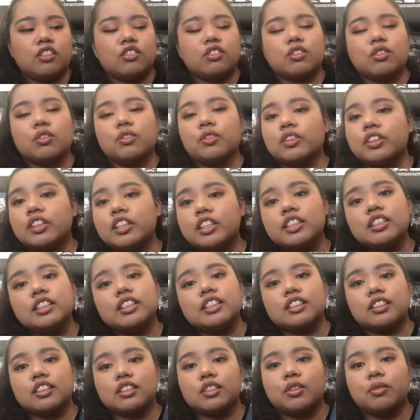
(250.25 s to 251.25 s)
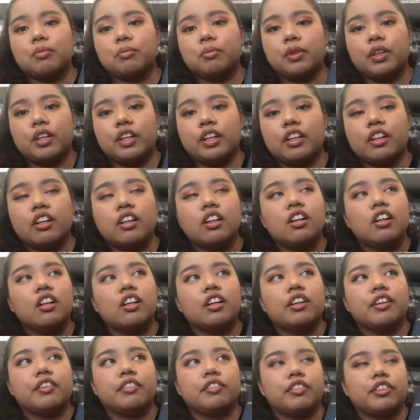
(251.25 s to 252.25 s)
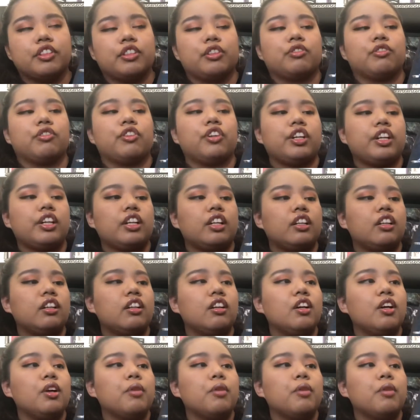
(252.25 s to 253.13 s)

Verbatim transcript: so this is gonna be a fun read